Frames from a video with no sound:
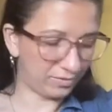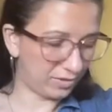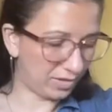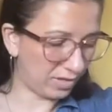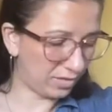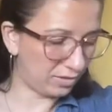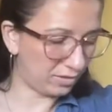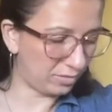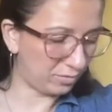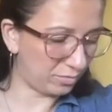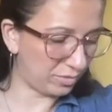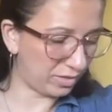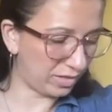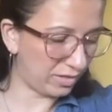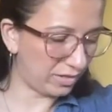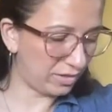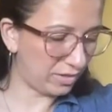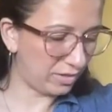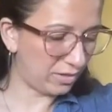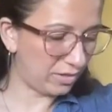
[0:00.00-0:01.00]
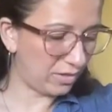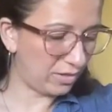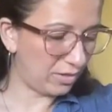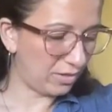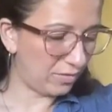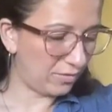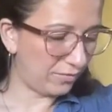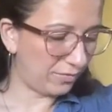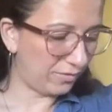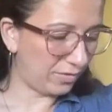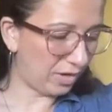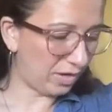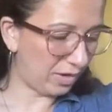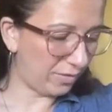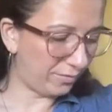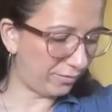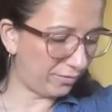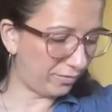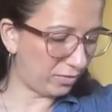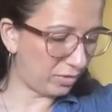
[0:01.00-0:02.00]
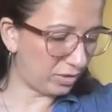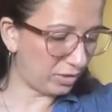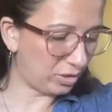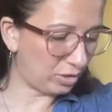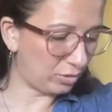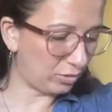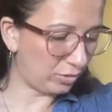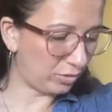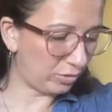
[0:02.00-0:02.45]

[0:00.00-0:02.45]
Okay, you can play 1,